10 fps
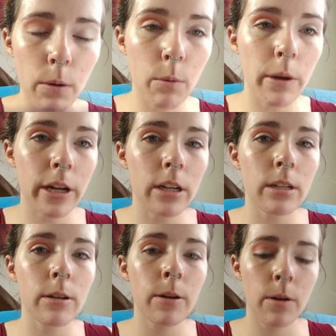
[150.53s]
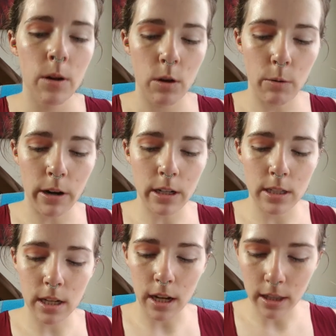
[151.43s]
weird, where
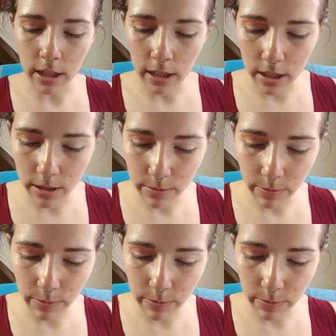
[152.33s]
it's got like,